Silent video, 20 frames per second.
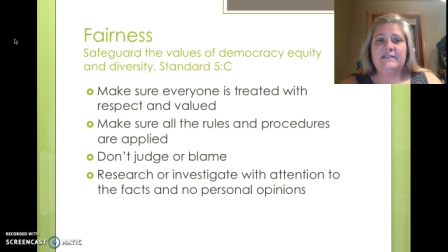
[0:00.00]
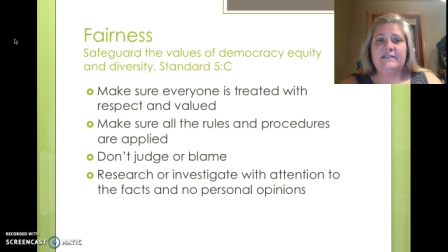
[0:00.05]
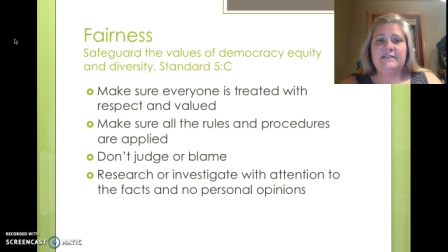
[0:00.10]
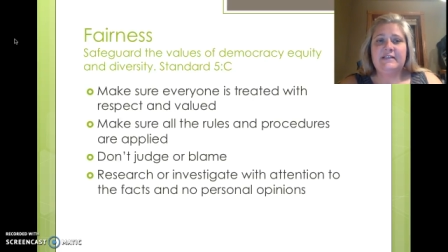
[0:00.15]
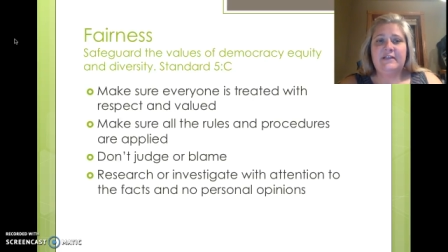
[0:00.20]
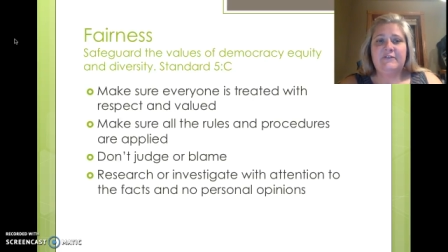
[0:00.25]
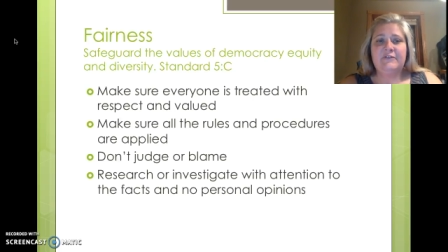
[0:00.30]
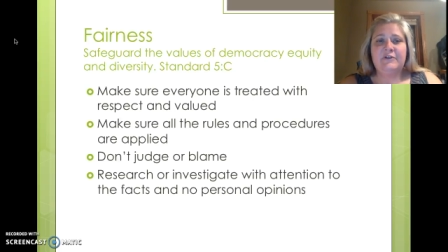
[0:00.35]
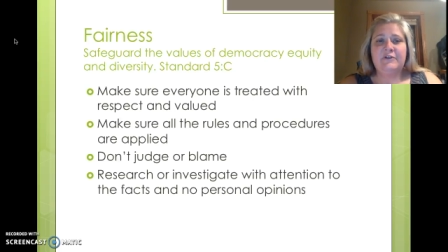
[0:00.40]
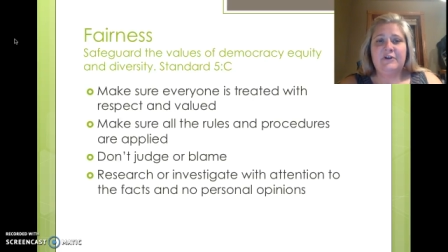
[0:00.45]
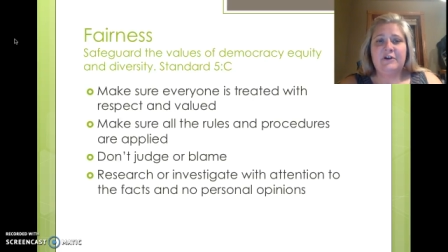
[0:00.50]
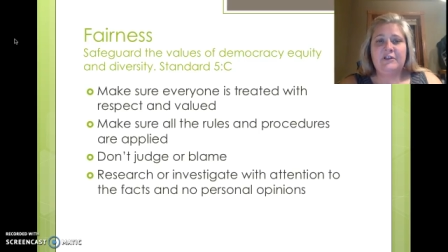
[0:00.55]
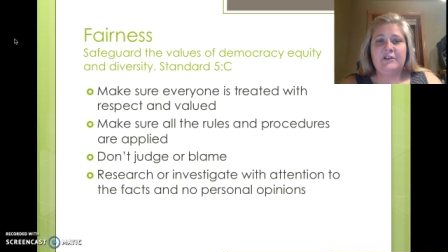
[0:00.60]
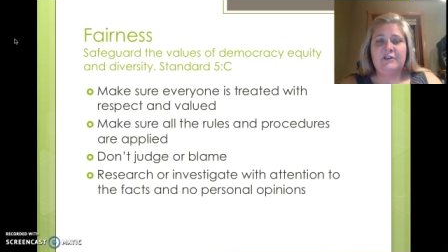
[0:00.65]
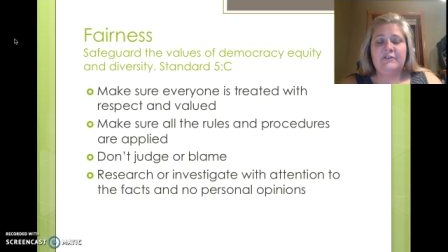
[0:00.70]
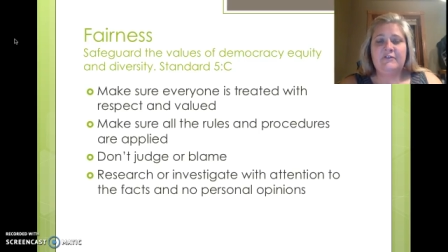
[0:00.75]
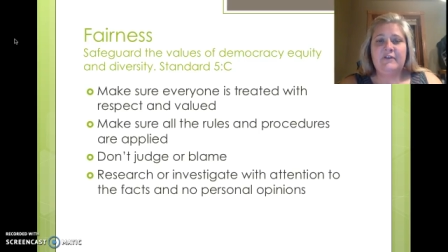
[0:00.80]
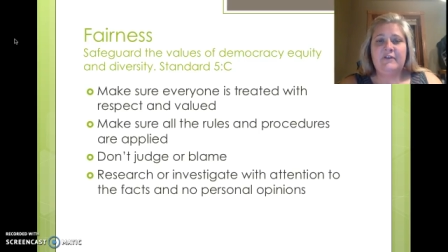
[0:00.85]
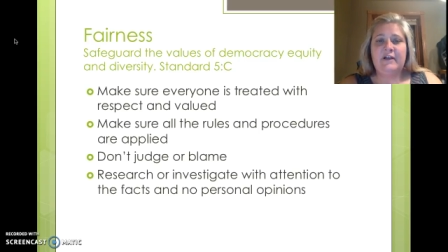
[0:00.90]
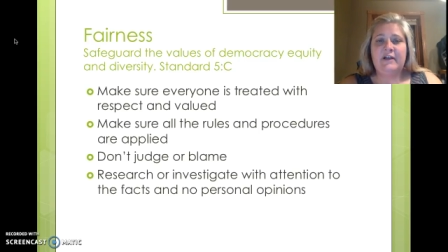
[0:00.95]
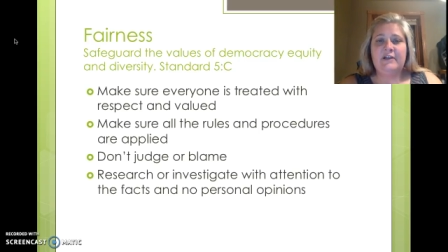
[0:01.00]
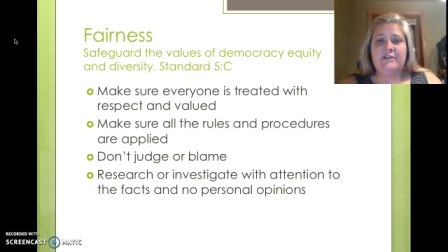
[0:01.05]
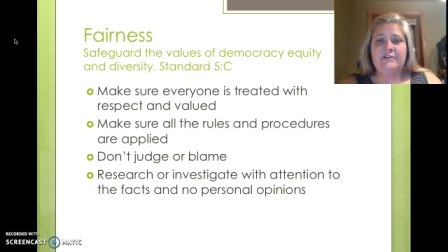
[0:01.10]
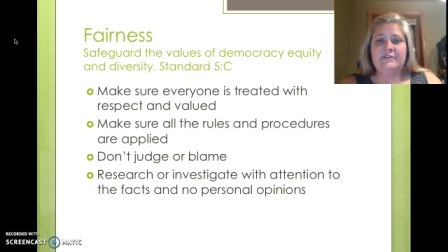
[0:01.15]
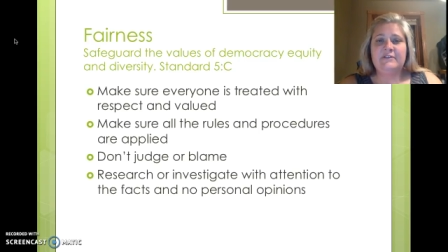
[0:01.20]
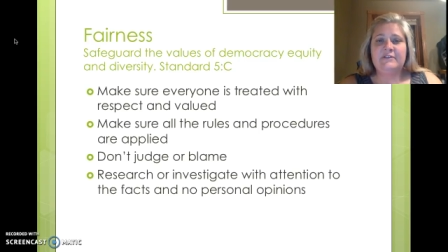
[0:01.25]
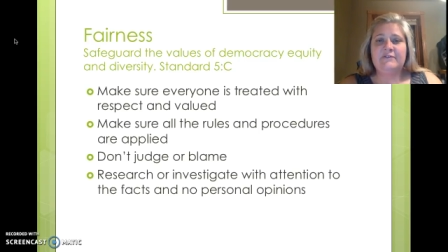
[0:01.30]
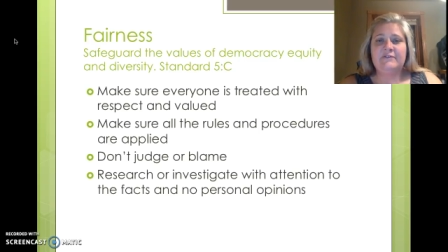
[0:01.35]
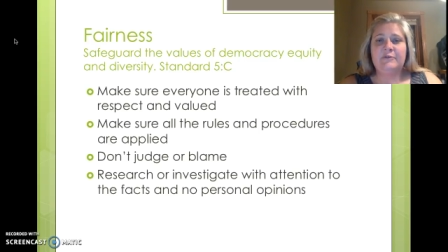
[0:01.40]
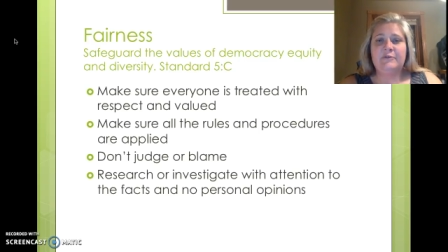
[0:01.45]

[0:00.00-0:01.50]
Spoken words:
safeguard the values of